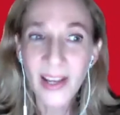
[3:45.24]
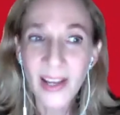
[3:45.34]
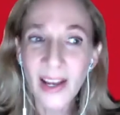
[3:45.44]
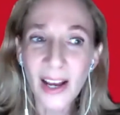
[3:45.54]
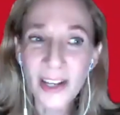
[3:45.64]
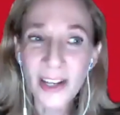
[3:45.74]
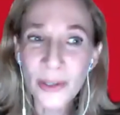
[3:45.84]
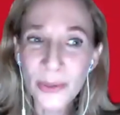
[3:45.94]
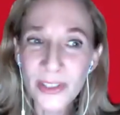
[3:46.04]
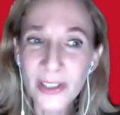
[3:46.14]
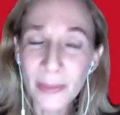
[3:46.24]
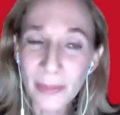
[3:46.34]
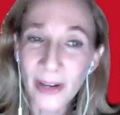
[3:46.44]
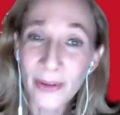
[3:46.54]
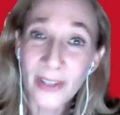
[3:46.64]
A note
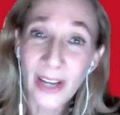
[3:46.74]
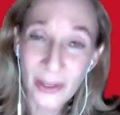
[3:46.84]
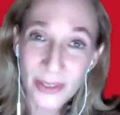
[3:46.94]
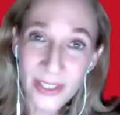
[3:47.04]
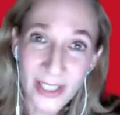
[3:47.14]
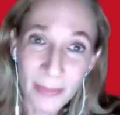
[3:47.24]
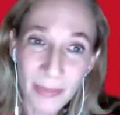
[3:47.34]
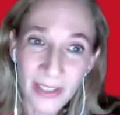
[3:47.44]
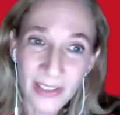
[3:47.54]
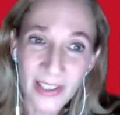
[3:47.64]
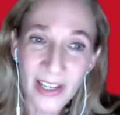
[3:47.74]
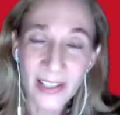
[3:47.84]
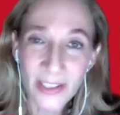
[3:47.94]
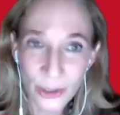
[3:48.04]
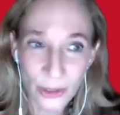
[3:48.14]
about housekeeping and
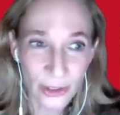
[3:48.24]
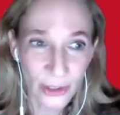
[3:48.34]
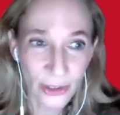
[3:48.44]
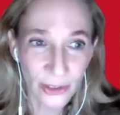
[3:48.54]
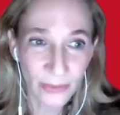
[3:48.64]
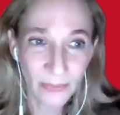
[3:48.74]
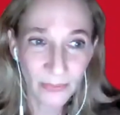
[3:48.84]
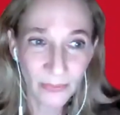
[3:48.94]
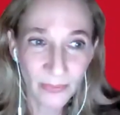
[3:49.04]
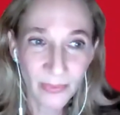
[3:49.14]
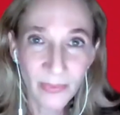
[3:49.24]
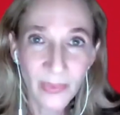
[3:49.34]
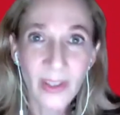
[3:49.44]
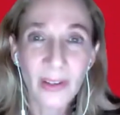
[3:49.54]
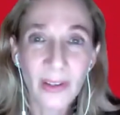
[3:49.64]
structure
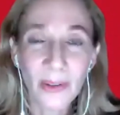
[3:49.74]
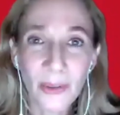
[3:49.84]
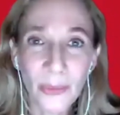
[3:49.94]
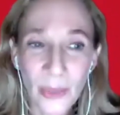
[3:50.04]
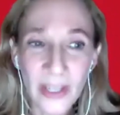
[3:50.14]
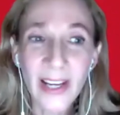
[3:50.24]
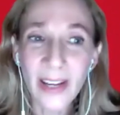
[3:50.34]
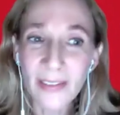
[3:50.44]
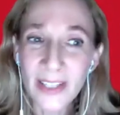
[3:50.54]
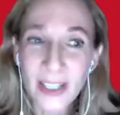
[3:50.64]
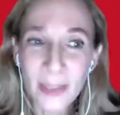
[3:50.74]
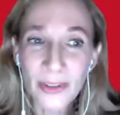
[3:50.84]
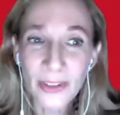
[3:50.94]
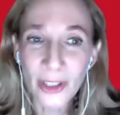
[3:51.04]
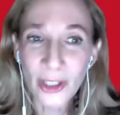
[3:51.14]
we have enabled the
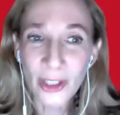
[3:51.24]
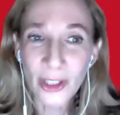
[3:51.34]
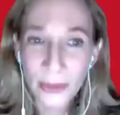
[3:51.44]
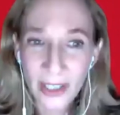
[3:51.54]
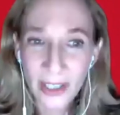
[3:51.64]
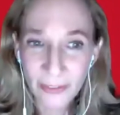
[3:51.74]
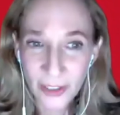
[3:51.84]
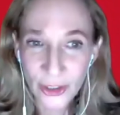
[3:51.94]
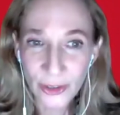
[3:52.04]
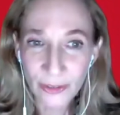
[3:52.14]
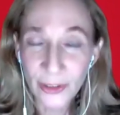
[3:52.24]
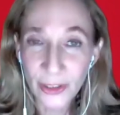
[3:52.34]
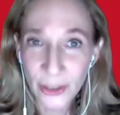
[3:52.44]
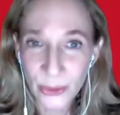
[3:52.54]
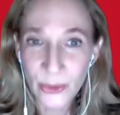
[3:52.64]
Q&A feature for
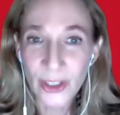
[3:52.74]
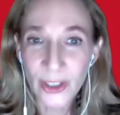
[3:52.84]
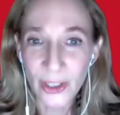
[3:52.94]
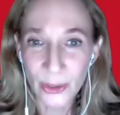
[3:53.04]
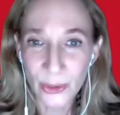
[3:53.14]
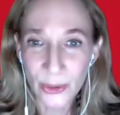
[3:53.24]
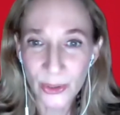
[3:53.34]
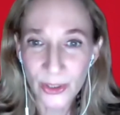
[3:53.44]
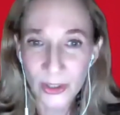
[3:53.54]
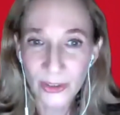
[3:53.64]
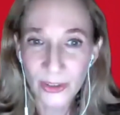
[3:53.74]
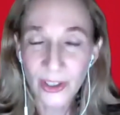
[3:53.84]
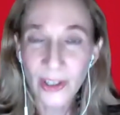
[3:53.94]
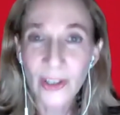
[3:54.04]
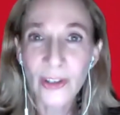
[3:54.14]
you to use.
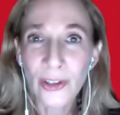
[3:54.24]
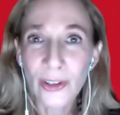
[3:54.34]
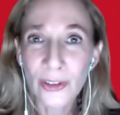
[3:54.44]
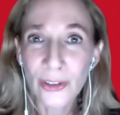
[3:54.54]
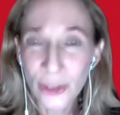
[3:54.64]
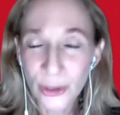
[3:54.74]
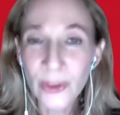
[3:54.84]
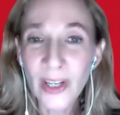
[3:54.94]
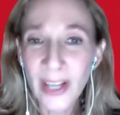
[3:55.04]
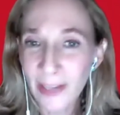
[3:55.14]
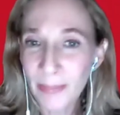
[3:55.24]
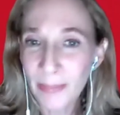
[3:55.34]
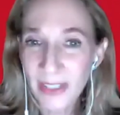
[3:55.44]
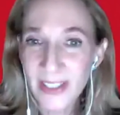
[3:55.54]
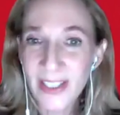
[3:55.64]
June
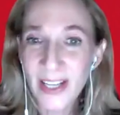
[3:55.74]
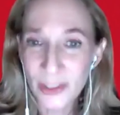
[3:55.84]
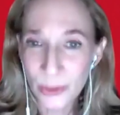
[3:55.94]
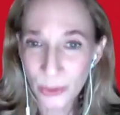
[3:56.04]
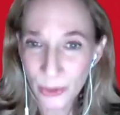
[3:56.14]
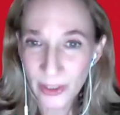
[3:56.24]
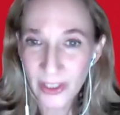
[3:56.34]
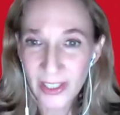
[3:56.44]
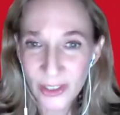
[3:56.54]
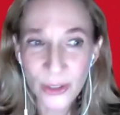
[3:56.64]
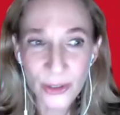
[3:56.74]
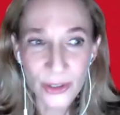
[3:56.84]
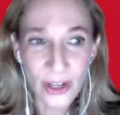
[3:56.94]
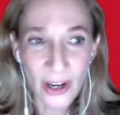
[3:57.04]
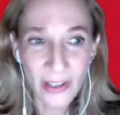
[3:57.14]
Edmonds has organized her
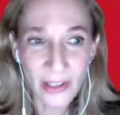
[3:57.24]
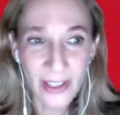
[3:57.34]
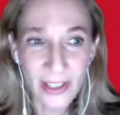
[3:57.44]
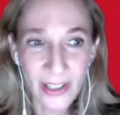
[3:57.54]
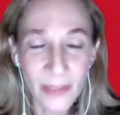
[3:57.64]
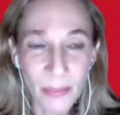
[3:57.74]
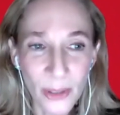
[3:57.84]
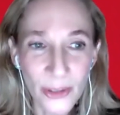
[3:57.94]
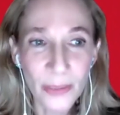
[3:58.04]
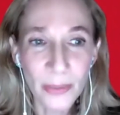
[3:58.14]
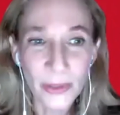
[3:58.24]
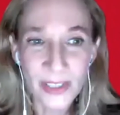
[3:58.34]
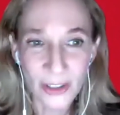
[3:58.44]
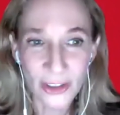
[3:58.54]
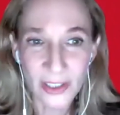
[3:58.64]
talk in multiple
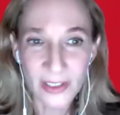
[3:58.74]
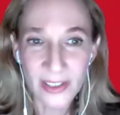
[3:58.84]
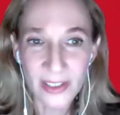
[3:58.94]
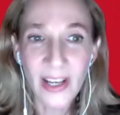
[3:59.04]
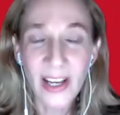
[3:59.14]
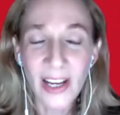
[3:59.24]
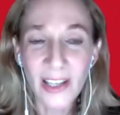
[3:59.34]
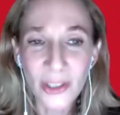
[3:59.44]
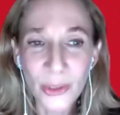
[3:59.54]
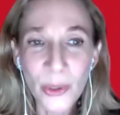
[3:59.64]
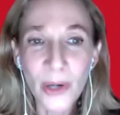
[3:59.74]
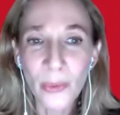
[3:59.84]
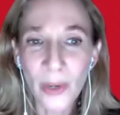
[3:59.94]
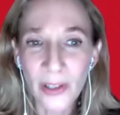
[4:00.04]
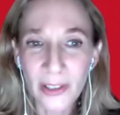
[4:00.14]
sections, and you are
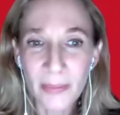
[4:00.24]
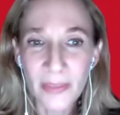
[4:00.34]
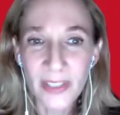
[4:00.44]
welcome to